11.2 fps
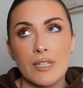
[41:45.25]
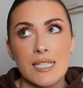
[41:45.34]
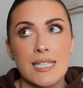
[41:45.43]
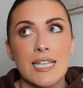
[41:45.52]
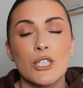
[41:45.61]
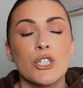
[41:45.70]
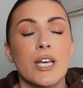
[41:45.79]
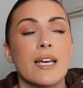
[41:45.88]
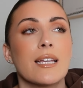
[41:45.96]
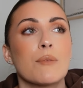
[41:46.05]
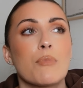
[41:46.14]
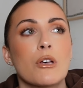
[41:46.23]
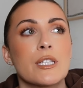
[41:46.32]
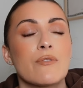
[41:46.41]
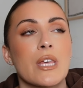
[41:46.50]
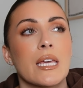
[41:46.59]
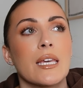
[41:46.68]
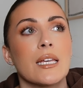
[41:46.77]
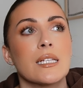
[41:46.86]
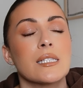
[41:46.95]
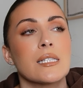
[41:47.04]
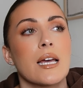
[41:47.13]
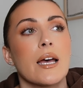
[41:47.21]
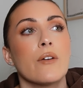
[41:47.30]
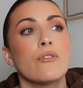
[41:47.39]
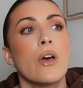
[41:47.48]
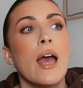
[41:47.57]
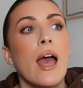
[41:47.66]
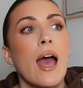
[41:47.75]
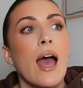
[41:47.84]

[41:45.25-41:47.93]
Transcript: manifestation and positive thinking and stuff,